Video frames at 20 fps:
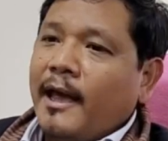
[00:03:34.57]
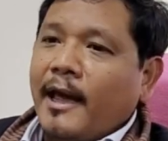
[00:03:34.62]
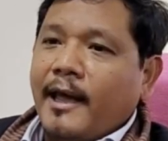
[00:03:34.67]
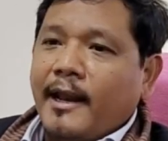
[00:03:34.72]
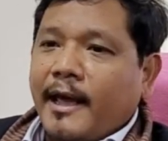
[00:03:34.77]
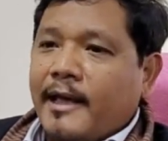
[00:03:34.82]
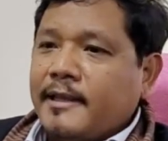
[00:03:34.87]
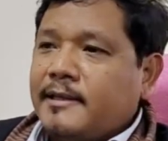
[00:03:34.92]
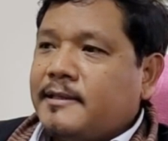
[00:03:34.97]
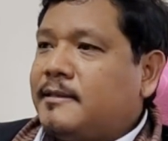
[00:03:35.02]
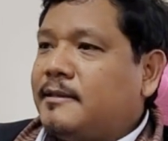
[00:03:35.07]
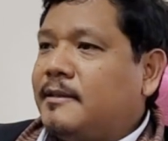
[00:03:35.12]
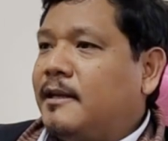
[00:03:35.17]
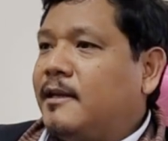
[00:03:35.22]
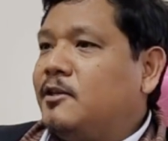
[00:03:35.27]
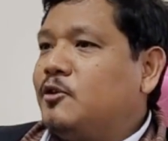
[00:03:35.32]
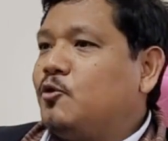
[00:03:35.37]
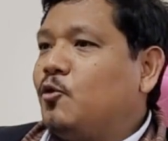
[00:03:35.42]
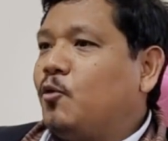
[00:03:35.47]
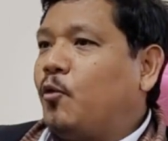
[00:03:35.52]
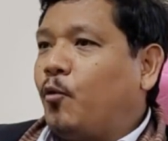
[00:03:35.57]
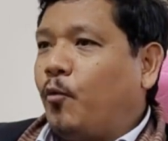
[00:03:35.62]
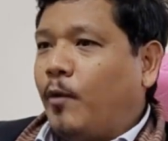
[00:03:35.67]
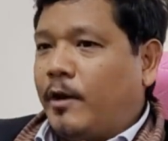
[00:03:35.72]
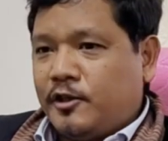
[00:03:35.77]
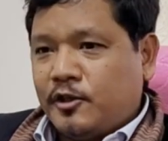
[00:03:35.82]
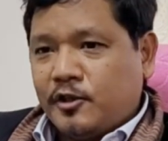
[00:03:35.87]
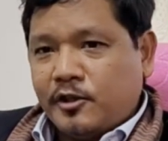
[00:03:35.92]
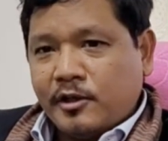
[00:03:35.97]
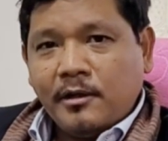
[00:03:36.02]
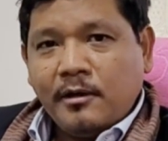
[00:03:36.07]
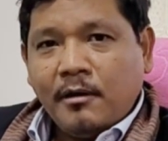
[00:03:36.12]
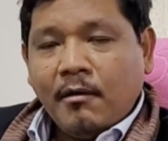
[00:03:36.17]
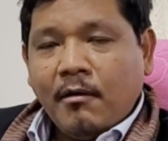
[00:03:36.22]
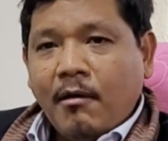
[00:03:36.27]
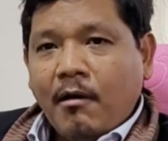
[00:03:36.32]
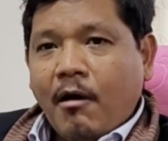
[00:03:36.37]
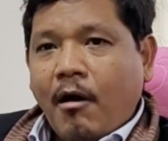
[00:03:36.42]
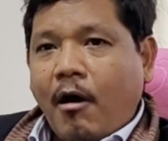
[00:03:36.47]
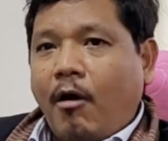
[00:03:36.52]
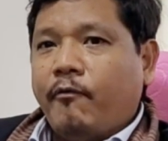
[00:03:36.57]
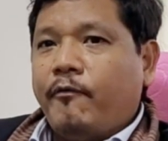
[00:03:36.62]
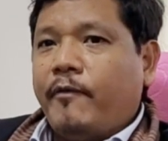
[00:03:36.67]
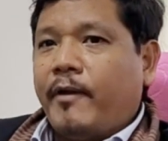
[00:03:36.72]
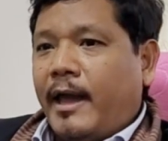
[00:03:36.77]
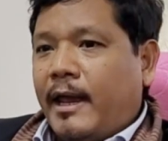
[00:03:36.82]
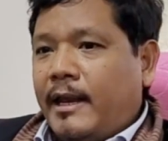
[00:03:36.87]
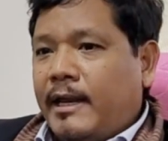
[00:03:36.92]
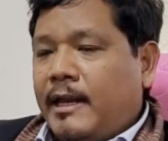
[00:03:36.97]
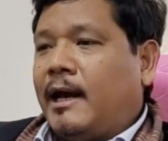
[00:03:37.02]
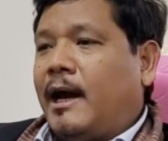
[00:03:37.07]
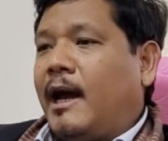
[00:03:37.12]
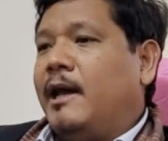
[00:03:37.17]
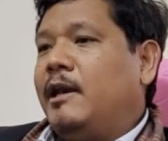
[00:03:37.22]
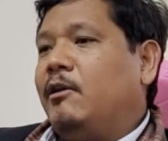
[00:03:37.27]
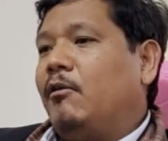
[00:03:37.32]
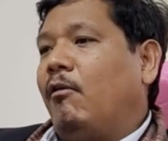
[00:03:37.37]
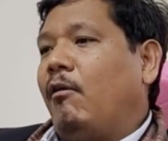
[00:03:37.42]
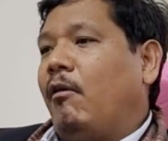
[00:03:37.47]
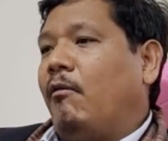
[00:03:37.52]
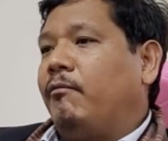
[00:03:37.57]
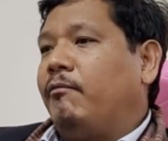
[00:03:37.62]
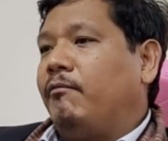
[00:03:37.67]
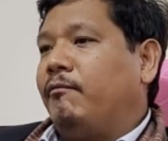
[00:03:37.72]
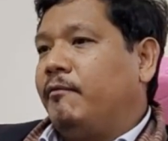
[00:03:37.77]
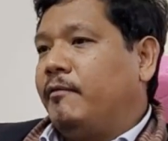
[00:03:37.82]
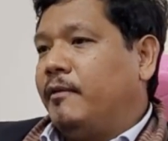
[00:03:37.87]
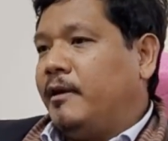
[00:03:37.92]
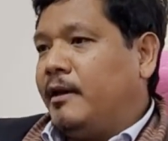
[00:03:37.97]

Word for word: And hence, there is no question of any kind of,